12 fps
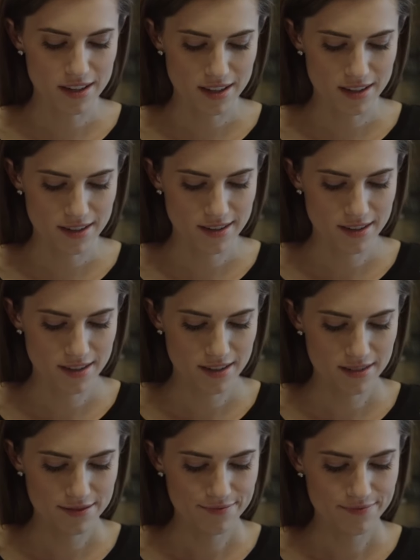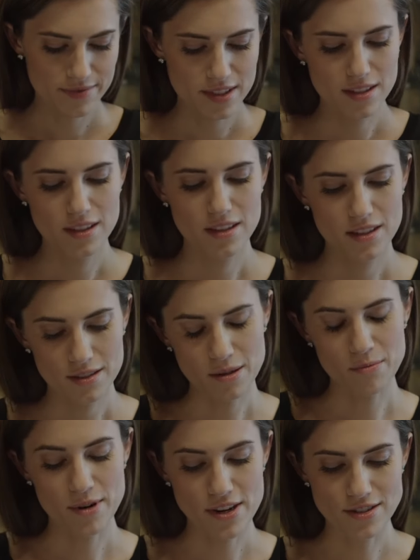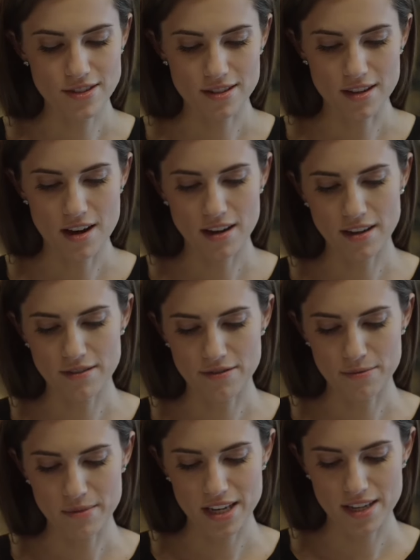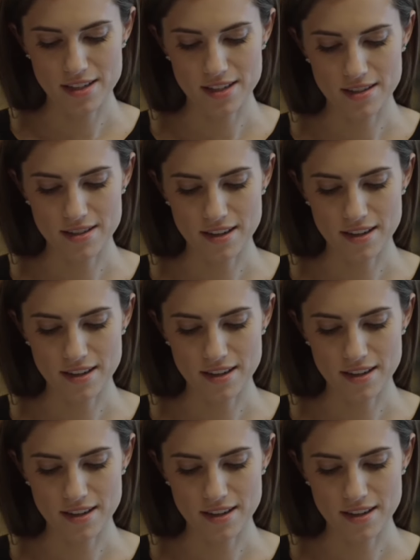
than a precious locket from the eighteen